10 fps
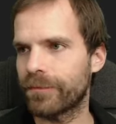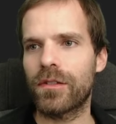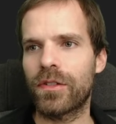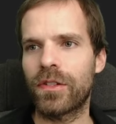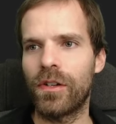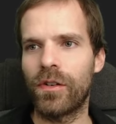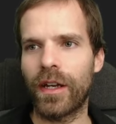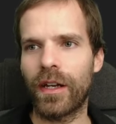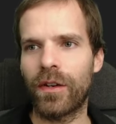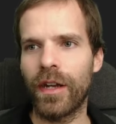So
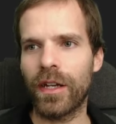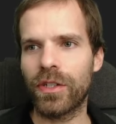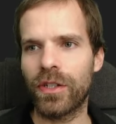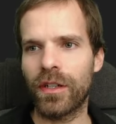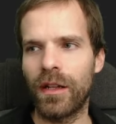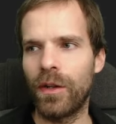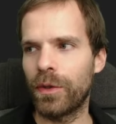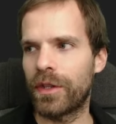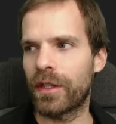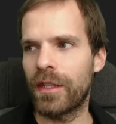get a connection,
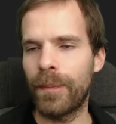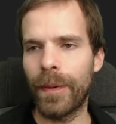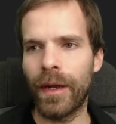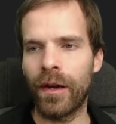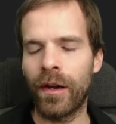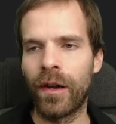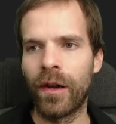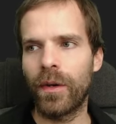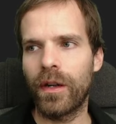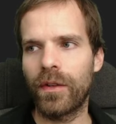load the key pair.
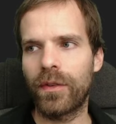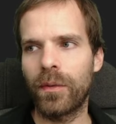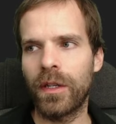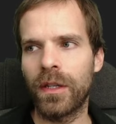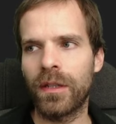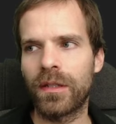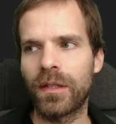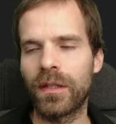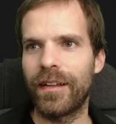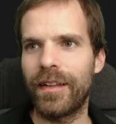What else do we need?
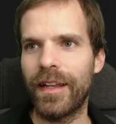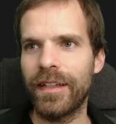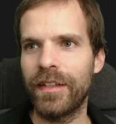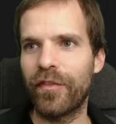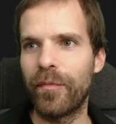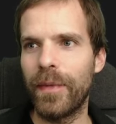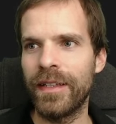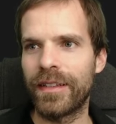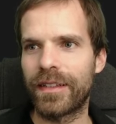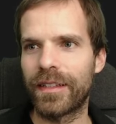Native
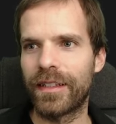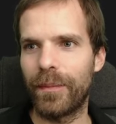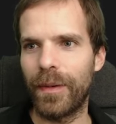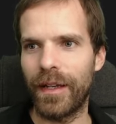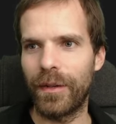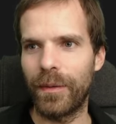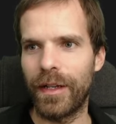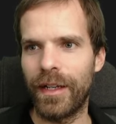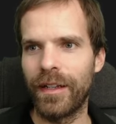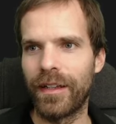Mint, by the
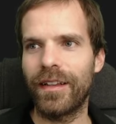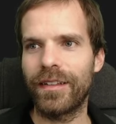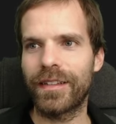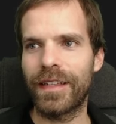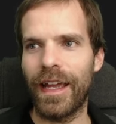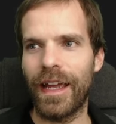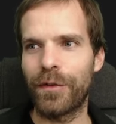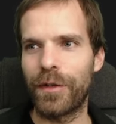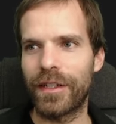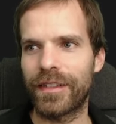way, is the
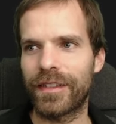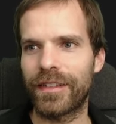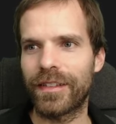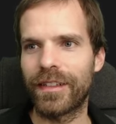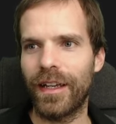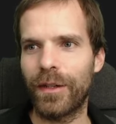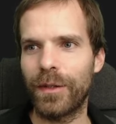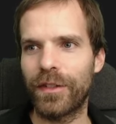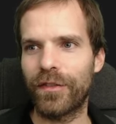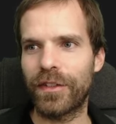address.
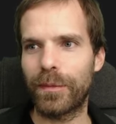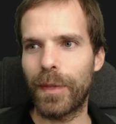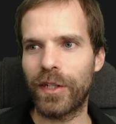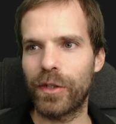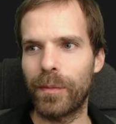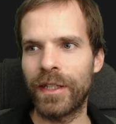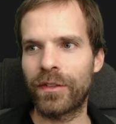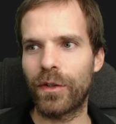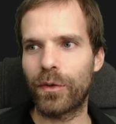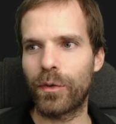Address of the special
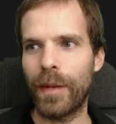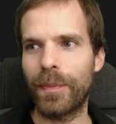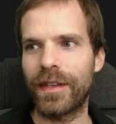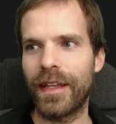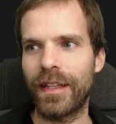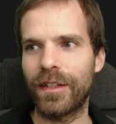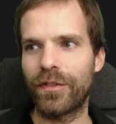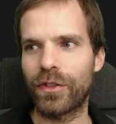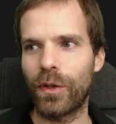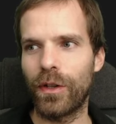mint wrapped native
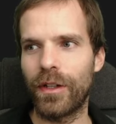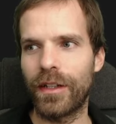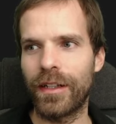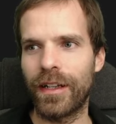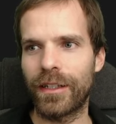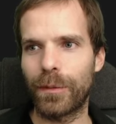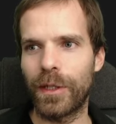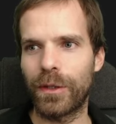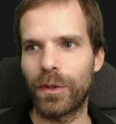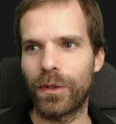S O L in S P
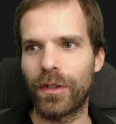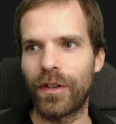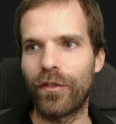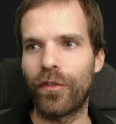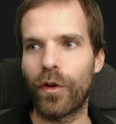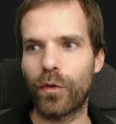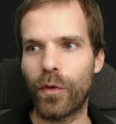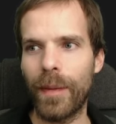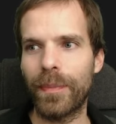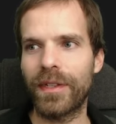L token for
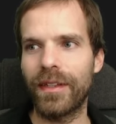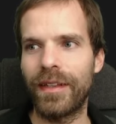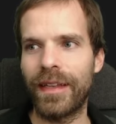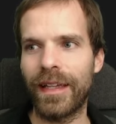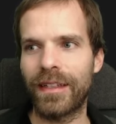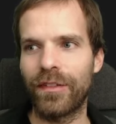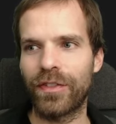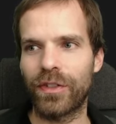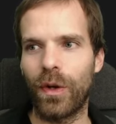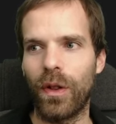wrapped native
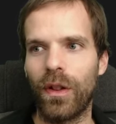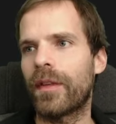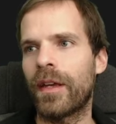S O L.